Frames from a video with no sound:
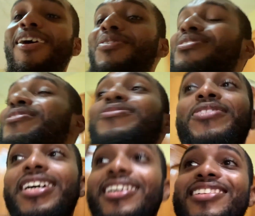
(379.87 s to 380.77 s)
I was a
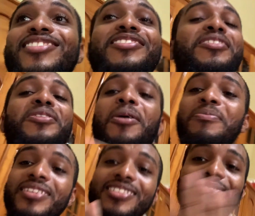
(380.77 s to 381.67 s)
fail. So
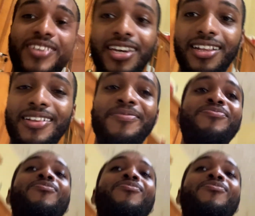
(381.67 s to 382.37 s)
dumplings fail.